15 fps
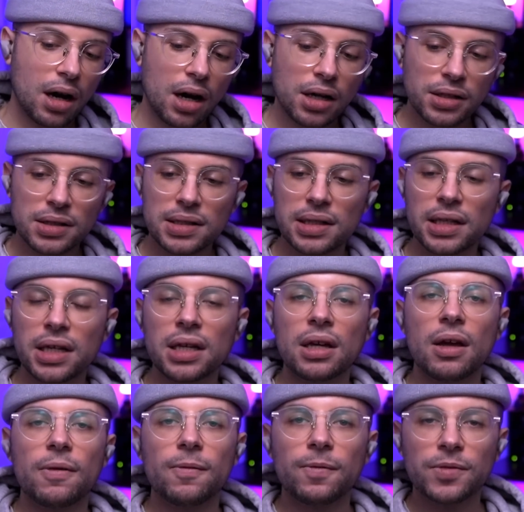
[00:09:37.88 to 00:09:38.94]

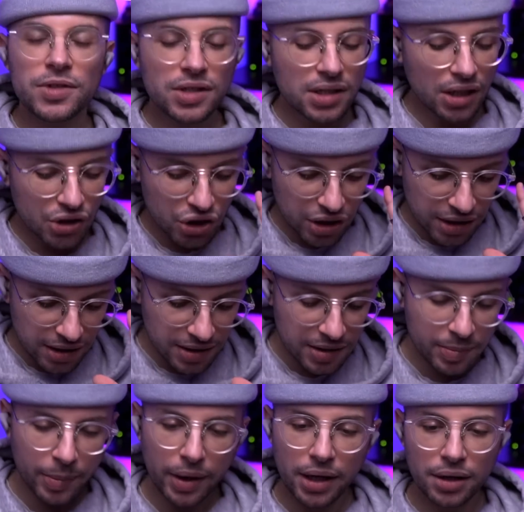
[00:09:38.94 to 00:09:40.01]
Honestly, such an
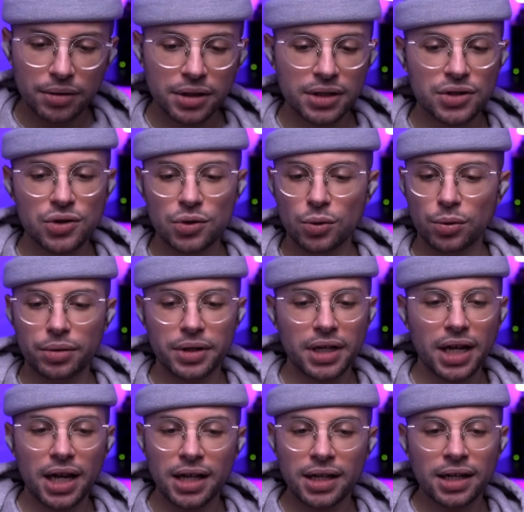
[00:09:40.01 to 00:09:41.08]
inspiring
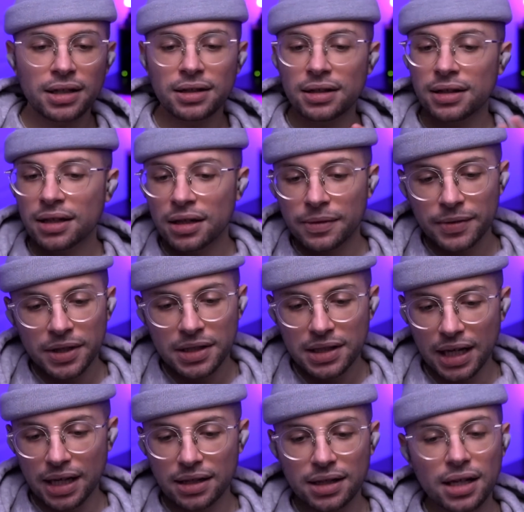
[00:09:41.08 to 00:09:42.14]
story, and I love it,
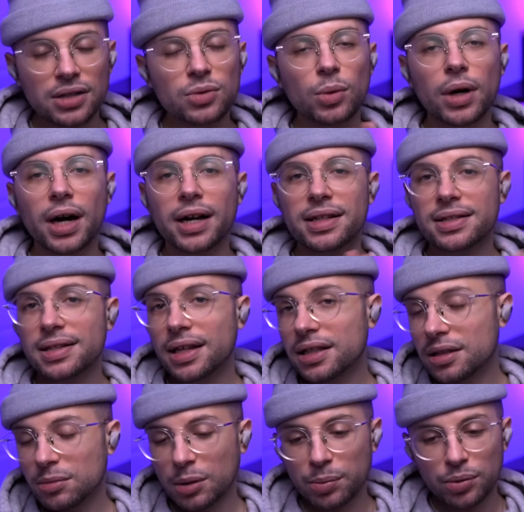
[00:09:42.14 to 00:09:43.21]
and that's why I said
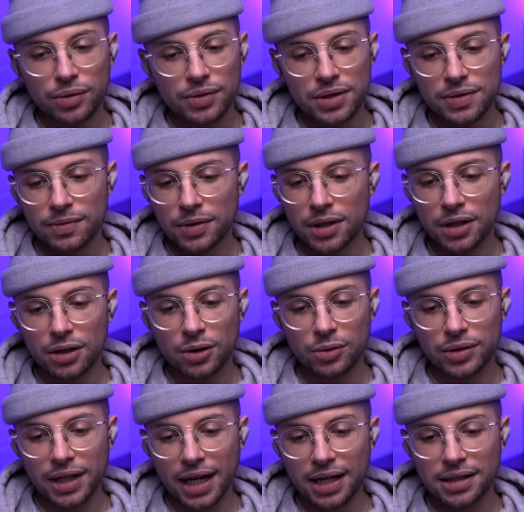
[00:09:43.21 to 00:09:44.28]
in my previous video
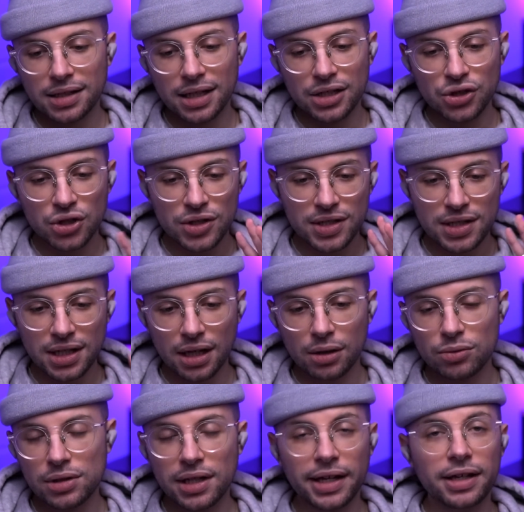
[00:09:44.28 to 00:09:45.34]
that it just
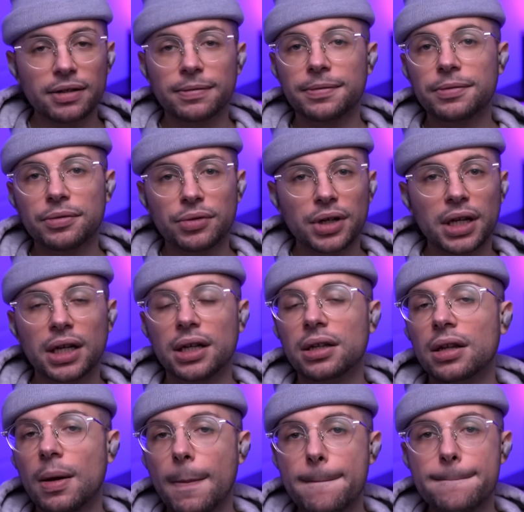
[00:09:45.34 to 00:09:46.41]
sounds like a
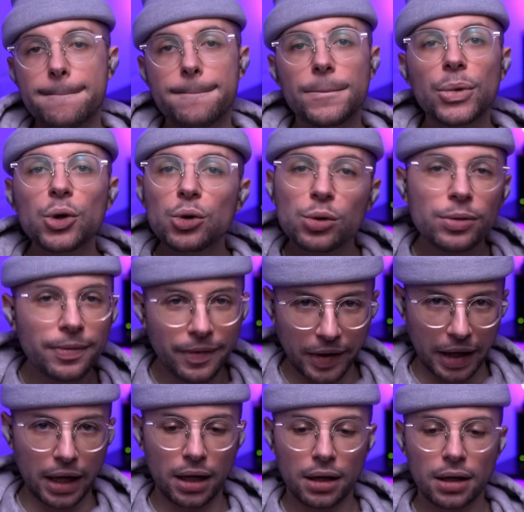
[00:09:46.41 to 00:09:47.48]
freaking
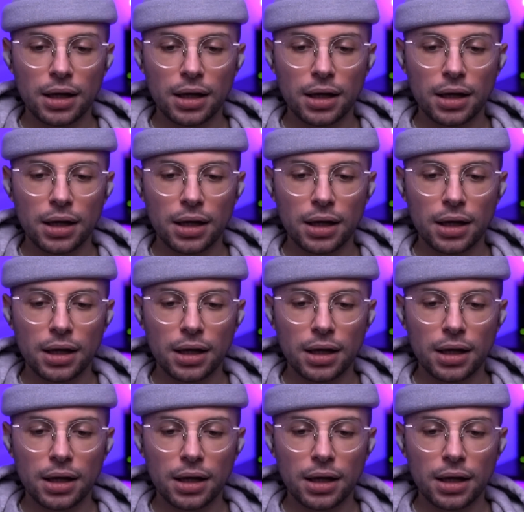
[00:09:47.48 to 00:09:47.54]
movie.